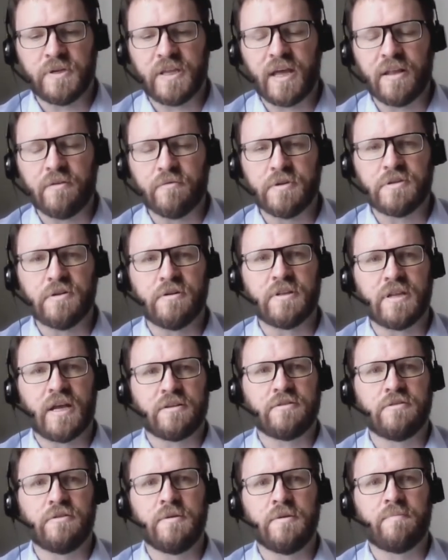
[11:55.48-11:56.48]
can result
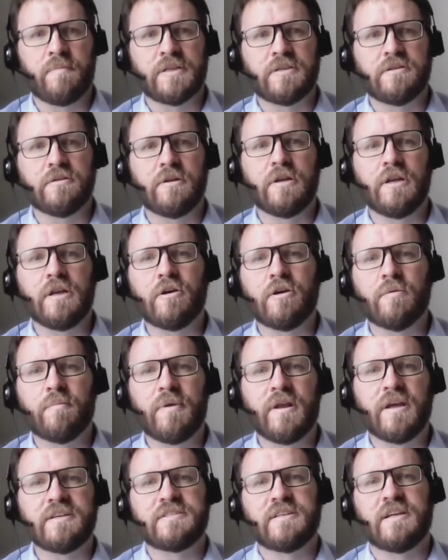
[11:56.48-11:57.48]
actually particularly
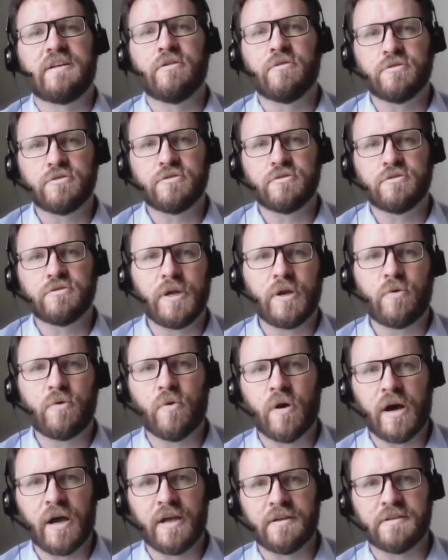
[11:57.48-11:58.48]
complex and also
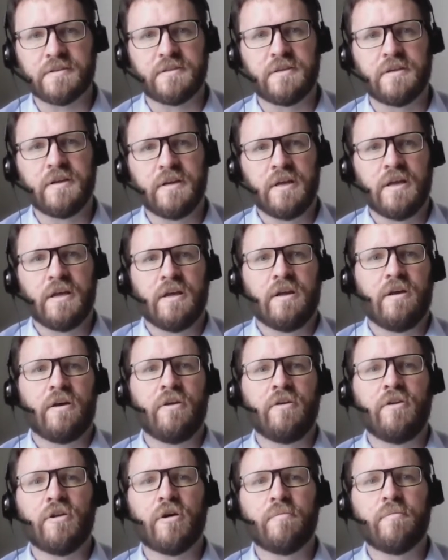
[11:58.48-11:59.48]
requires
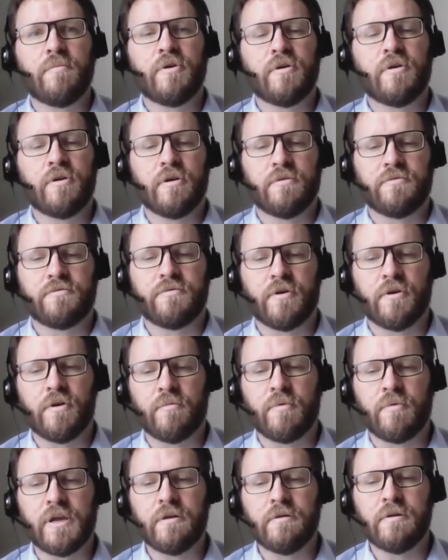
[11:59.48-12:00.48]
a number of
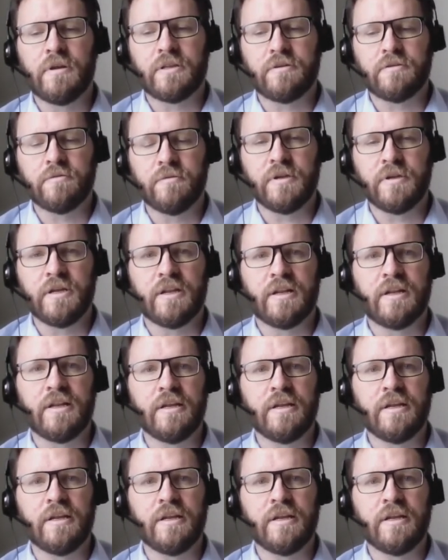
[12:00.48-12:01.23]
regulatory and